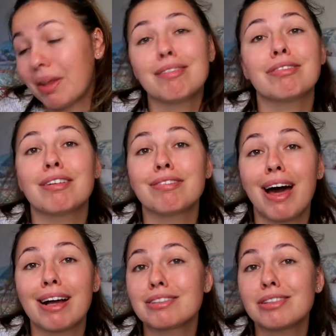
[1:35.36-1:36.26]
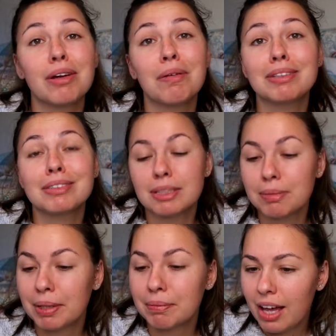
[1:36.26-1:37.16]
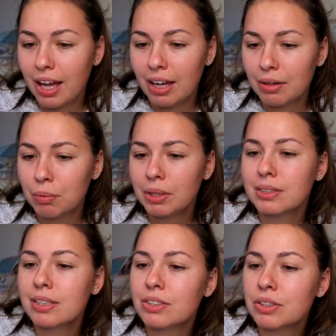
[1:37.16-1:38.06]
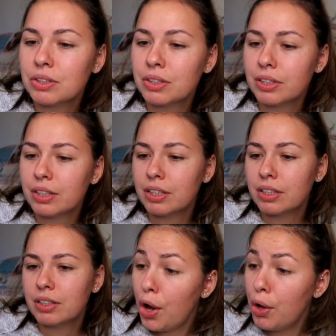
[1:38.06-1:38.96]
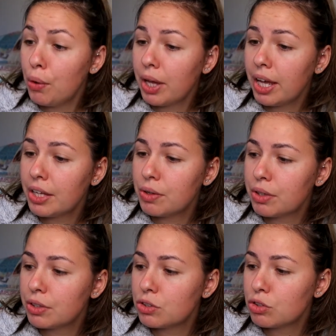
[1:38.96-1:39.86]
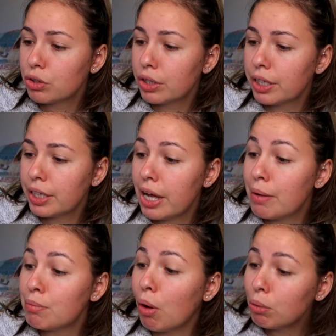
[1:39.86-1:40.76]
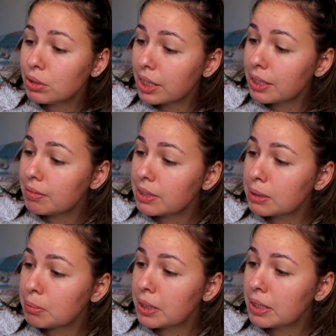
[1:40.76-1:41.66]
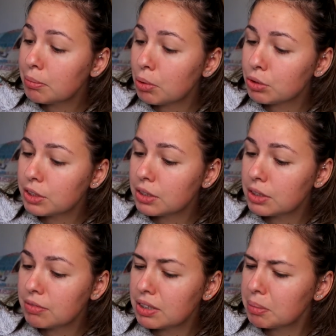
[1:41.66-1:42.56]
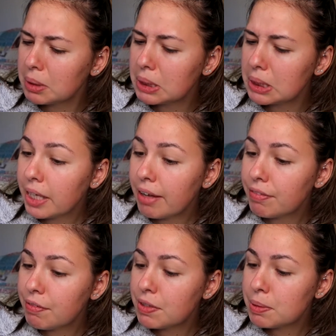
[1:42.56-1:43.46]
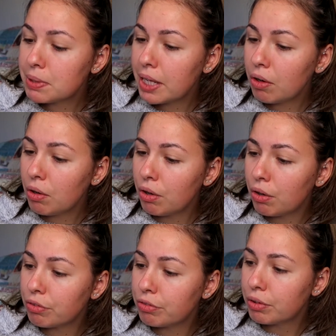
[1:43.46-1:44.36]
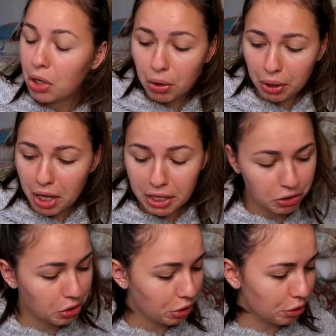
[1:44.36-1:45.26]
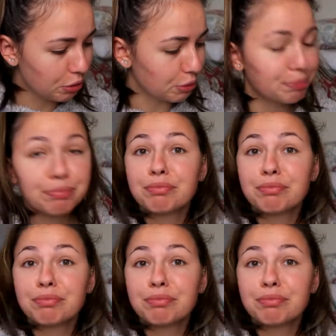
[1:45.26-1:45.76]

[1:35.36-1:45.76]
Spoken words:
that for a fact, so don't listen to me. And what is this? Okay, you can try a multivitamin. Get 50% off. Okay, cool.